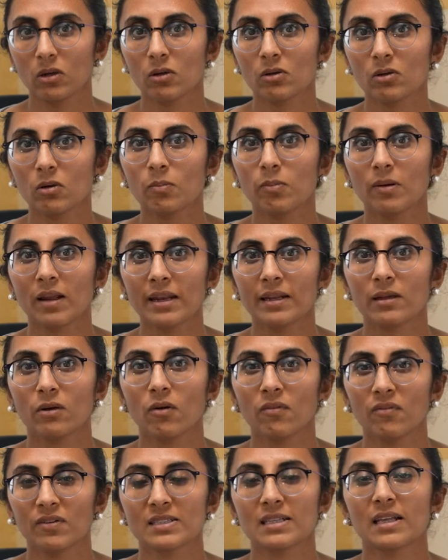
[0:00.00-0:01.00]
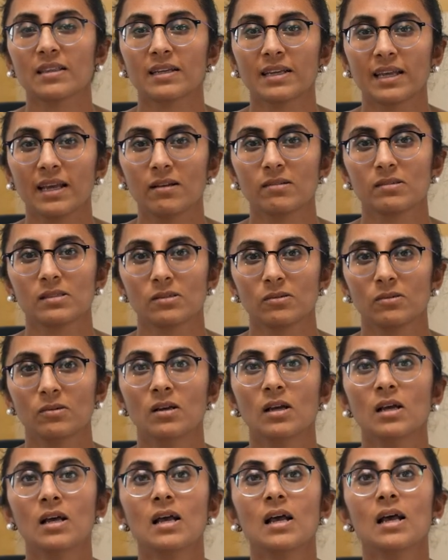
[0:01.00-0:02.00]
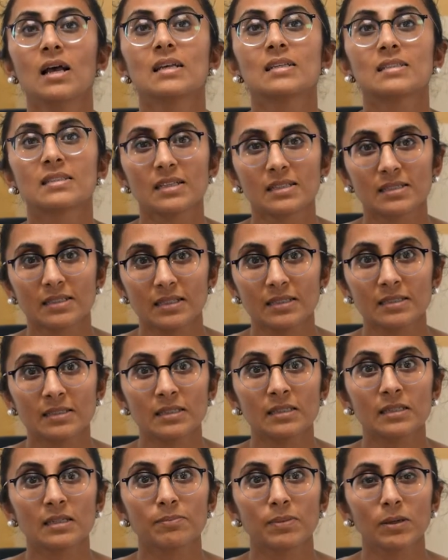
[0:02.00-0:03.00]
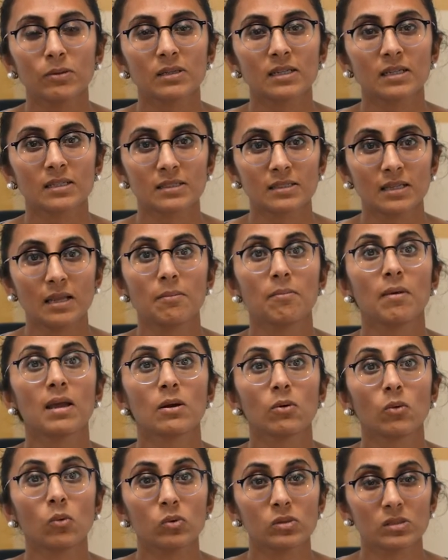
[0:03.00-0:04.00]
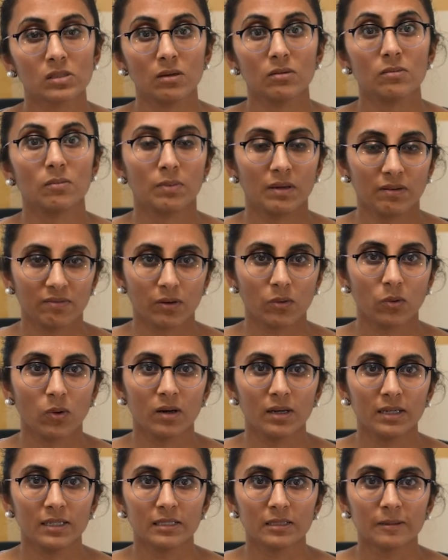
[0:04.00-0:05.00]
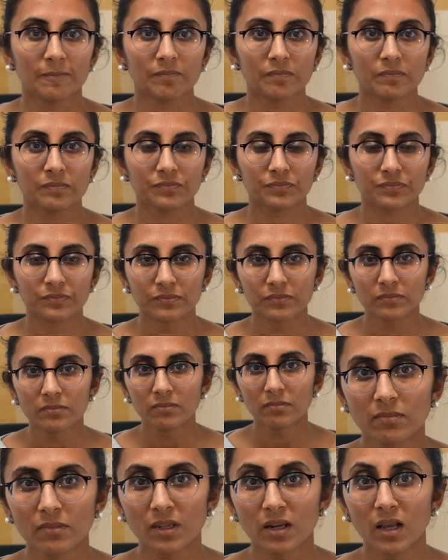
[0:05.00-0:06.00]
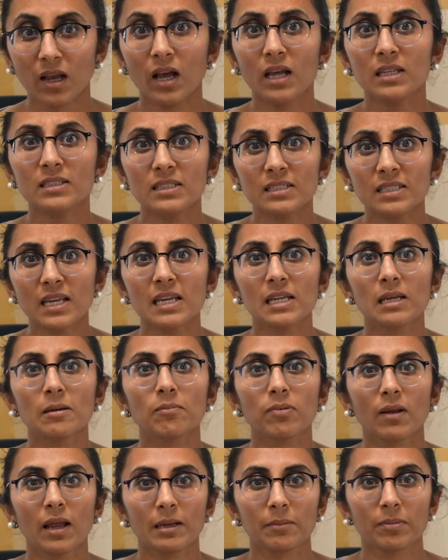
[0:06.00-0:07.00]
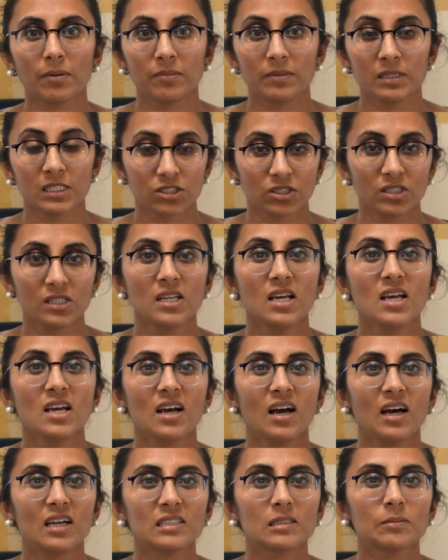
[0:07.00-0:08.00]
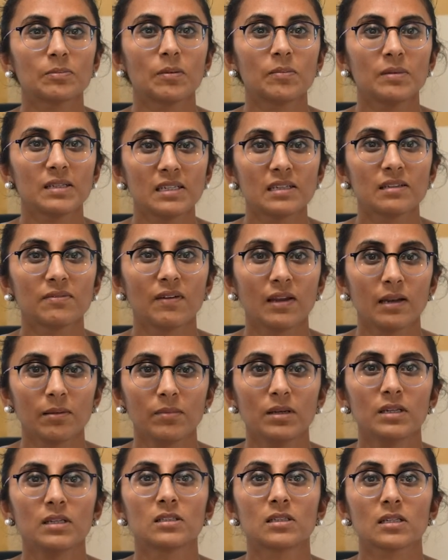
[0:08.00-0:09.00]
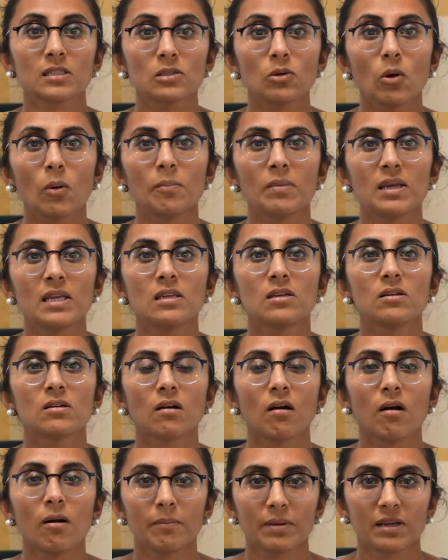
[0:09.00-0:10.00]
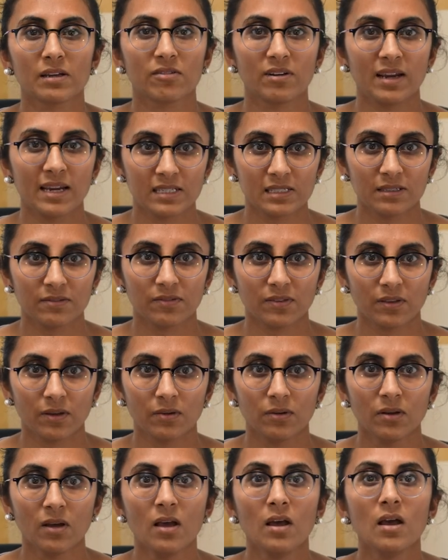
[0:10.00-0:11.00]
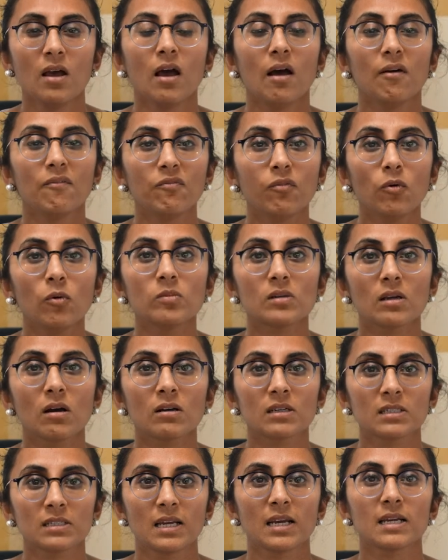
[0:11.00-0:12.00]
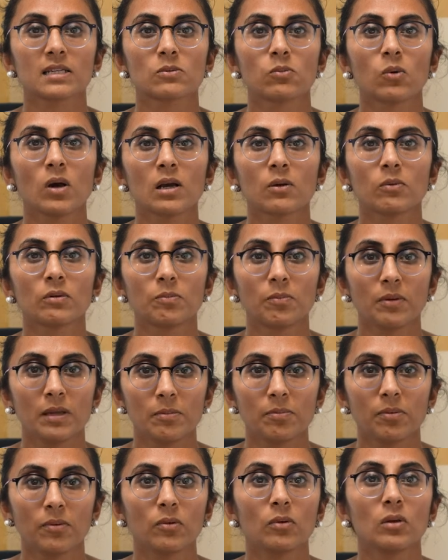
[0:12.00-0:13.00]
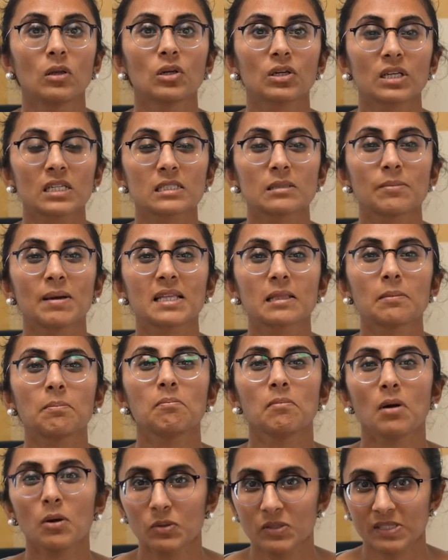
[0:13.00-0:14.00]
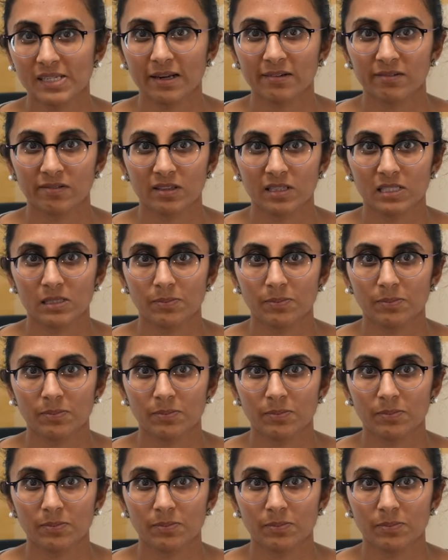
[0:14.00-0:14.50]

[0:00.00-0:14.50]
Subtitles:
local planning office at the council, since listed building consent may also be required. Undertaking planning permission under permitted development does not mean you can't be creative though, and Formed Architects work with people looking to make the most out of the